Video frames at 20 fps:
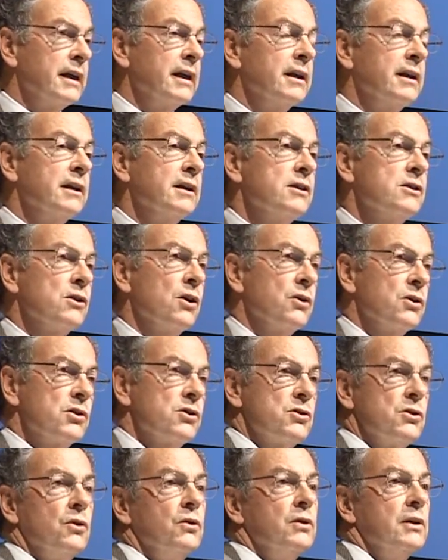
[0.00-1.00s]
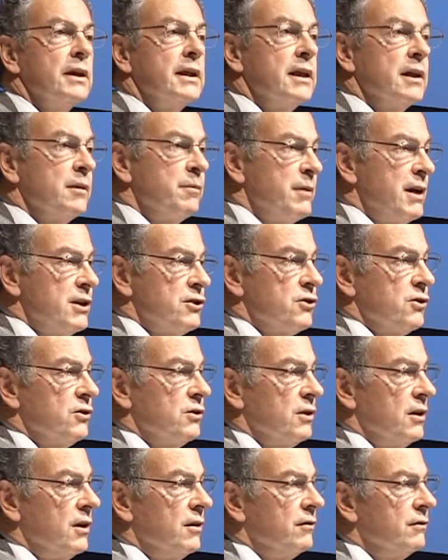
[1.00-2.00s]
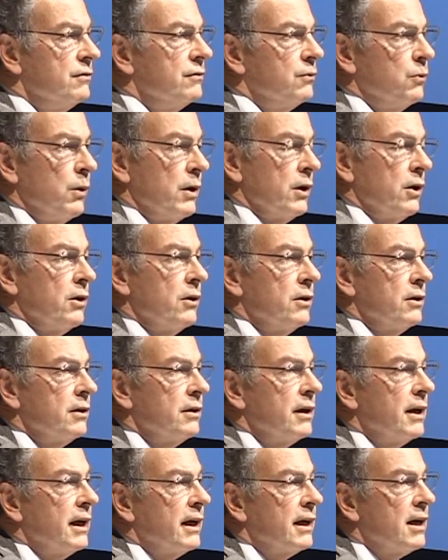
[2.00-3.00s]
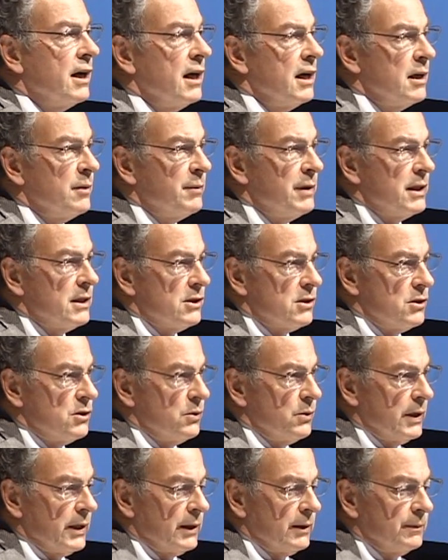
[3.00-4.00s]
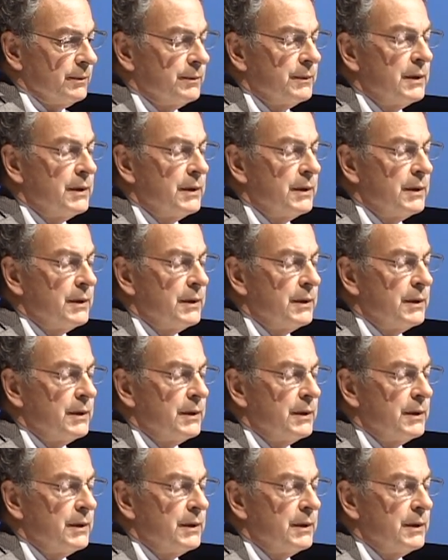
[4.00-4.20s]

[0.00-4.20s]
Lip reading: It is solely a measure of what our economy is doing.